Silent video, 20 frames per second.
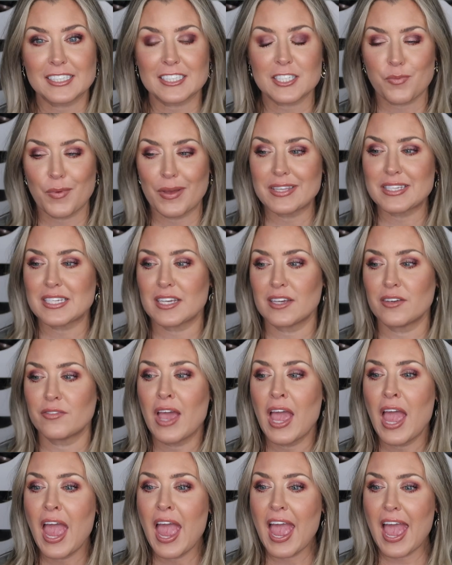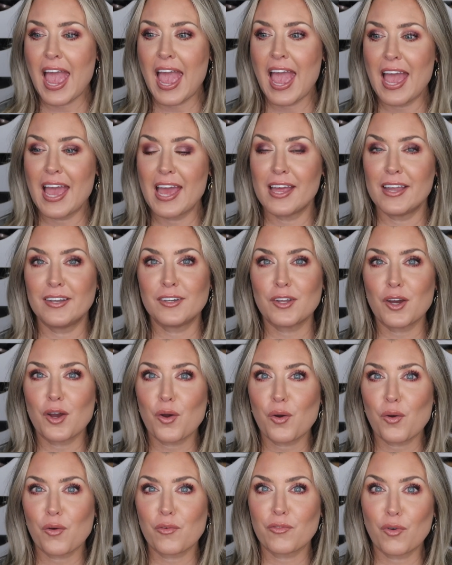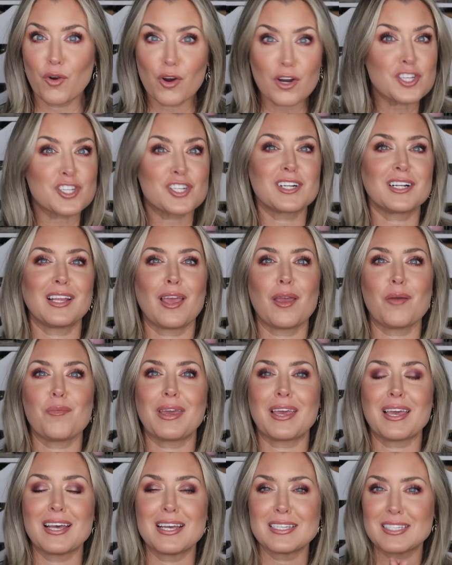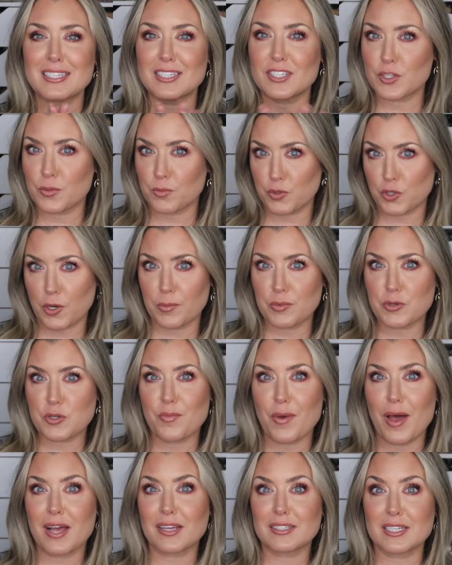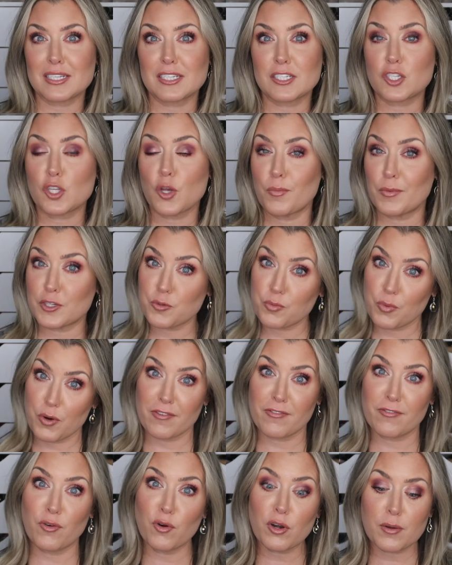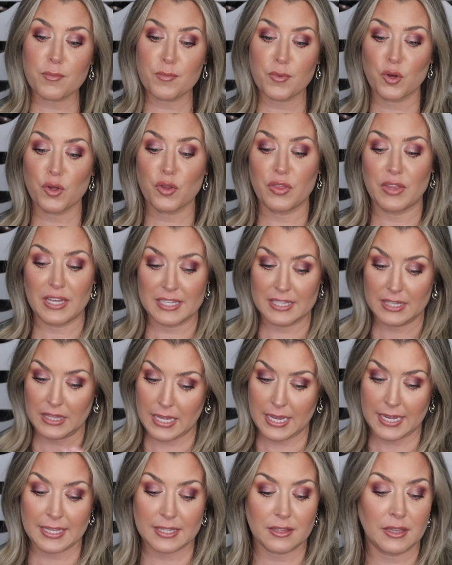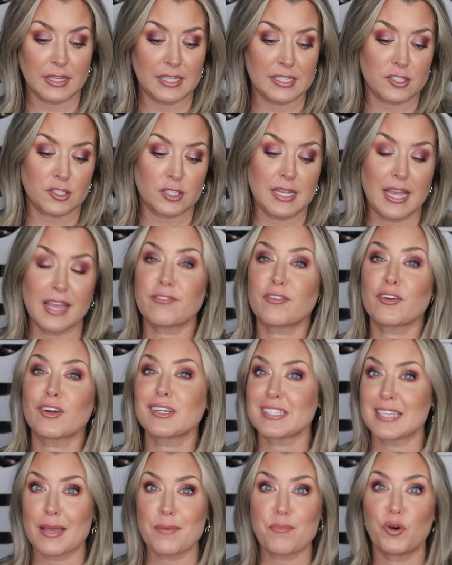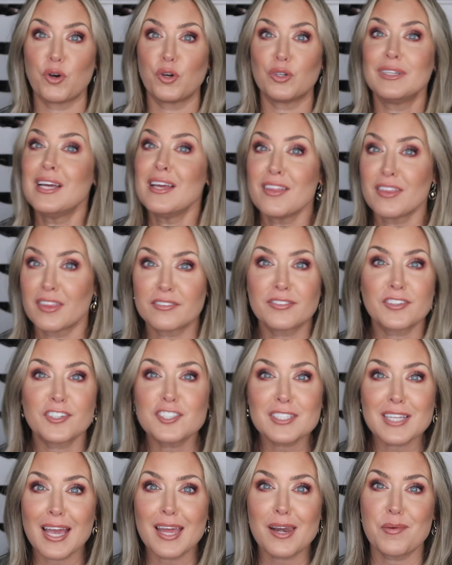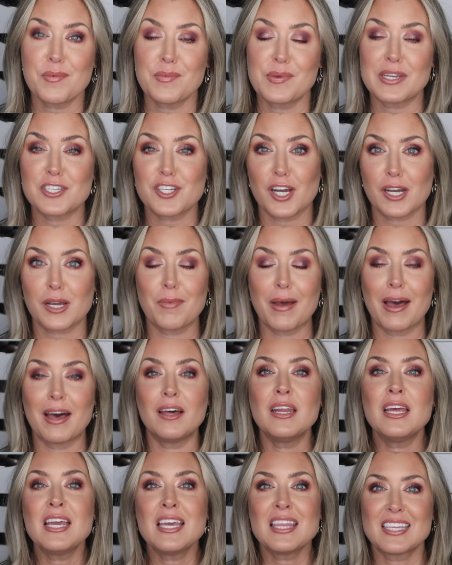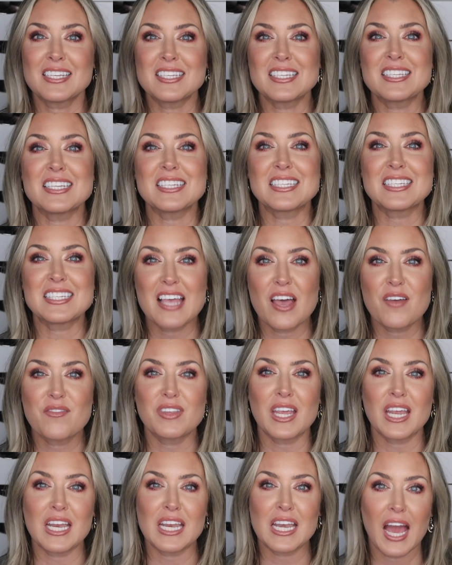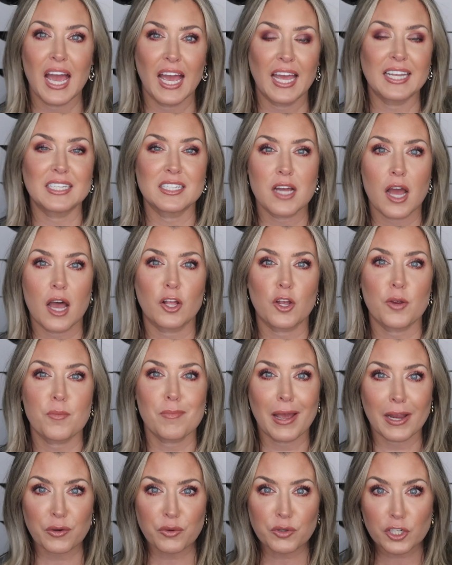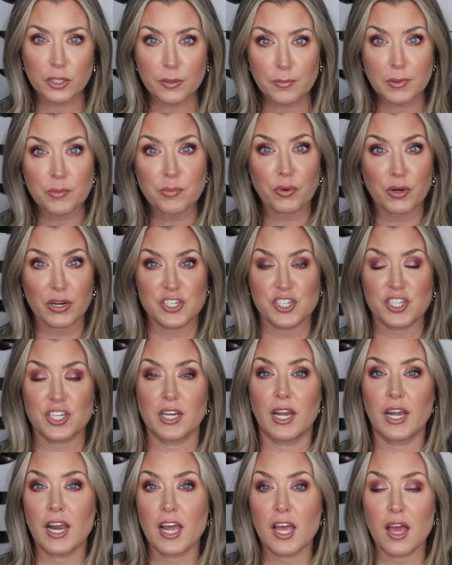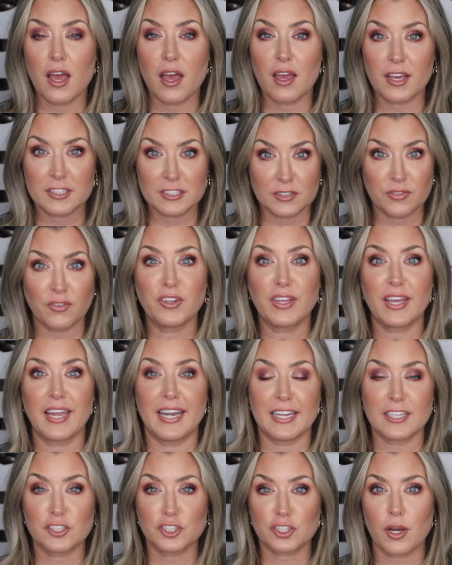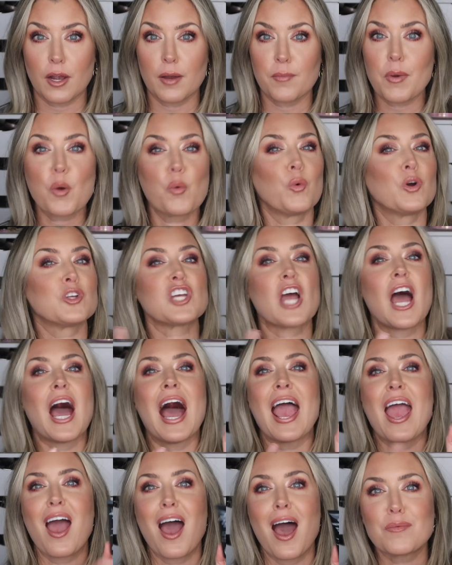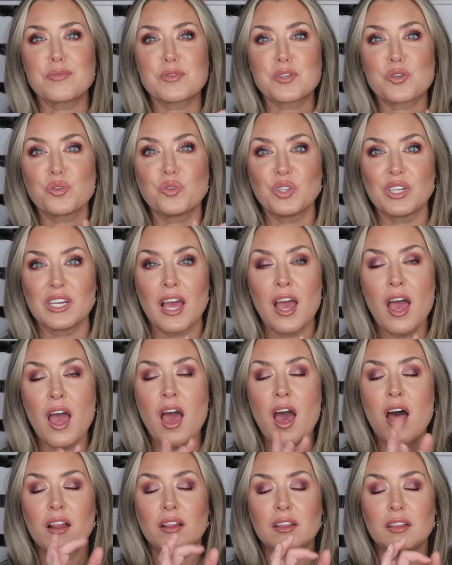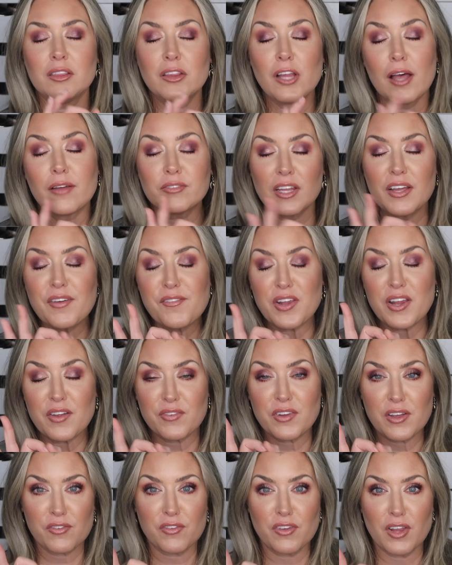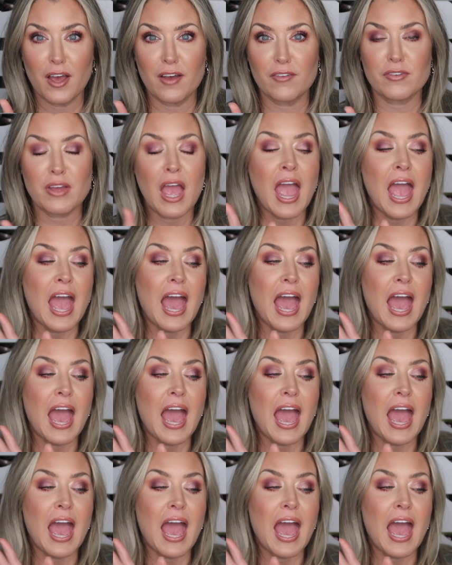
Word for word: expensive. And fortunately, because the subscription box is so much more affordable than, like, let's take for example, the first item I'm going to talk about. This is a seventy-nine dollar microdermabrasion exfoliating scrub, which I absolutely love, love, love, love, love.